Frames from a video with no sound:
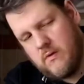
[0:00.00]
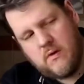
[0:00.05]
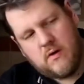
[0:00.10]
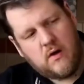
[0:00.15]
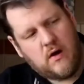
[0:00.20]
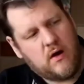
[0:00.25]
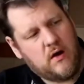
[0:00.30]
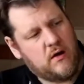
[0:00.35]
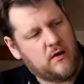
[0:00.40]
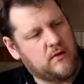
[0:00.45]

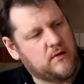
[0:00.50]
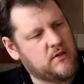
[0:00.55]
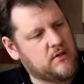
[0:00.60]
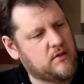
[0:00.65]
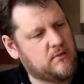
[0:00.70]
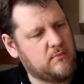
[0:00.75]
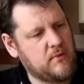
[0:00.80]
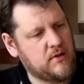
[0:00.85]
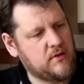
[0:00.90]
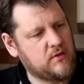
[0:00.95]
Oh, it
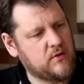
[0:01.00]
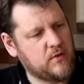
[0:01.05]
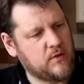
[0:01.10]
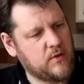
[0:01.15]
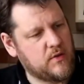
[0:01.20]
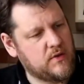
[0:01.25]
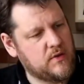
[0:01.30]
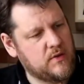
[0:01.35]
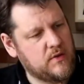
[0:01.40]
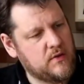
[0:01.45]
smells so
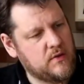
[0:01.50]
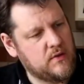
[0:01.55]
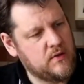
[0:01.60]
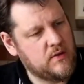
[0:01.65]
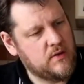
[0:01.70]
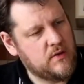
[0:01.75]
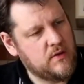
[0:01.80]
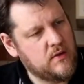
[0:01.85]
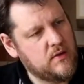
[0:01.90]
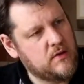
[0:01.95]
good.
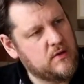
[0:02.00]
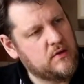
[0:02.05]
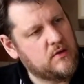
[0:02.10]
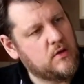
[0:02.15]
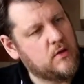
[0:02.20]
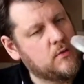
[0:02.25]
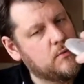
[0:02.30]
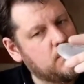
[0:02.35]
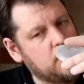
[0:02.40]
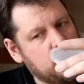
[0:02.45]

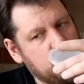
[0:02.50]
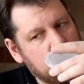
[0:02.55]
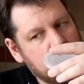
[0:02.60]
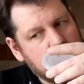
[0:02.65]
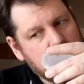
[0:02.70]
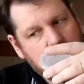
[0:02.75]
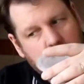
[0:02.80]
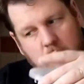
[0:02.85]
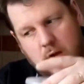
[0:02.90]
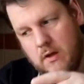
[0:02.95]
So,
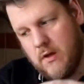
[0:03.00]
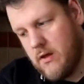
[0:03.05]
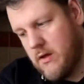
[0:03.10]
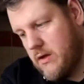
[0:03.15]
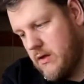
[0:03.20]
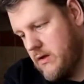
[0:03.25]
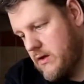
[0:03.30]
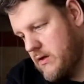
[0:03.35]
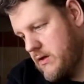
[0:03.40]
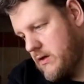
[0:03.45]

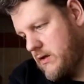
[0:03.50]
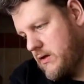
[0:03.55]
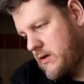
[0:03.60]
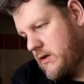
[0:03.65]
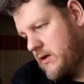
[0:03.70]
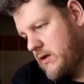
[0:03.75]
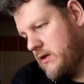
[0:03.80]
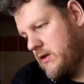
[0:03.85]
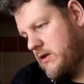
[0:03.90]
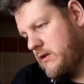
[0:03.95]

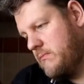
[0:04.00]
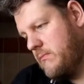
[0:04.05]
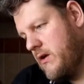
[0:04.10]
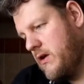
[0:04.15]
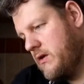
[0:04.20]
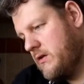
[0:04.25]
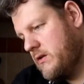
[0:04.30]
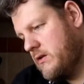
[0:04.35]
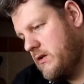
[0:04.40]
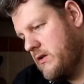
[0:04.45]
it
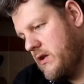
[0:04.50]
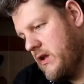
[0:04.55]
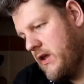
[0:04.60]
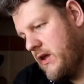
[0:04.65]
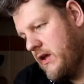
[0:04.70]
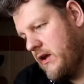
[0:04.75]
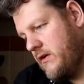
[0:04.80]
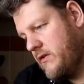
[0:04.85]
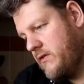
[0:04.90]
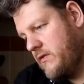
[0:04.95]
smells
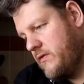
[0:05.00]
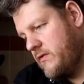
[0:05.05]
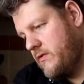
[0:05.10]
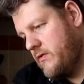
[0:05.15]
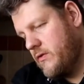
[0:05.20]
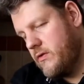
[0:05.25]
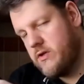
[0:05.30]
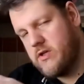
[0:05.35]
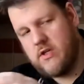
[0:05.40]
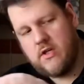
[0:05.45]
like
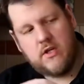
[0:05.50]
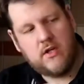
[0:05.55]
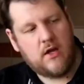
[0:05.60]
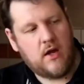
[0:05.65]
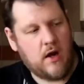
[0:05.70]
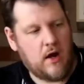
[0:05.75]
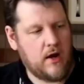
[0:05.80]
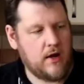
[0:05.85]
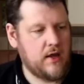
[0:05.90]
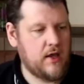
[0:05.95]
fruity
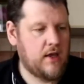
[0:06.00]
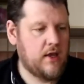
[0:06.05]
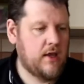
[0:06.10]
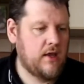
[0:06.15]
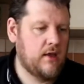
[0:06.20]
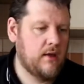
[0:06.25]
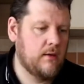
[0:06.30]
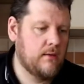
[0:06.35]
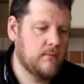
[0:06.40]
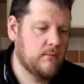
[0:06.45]

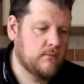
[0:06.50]
honey.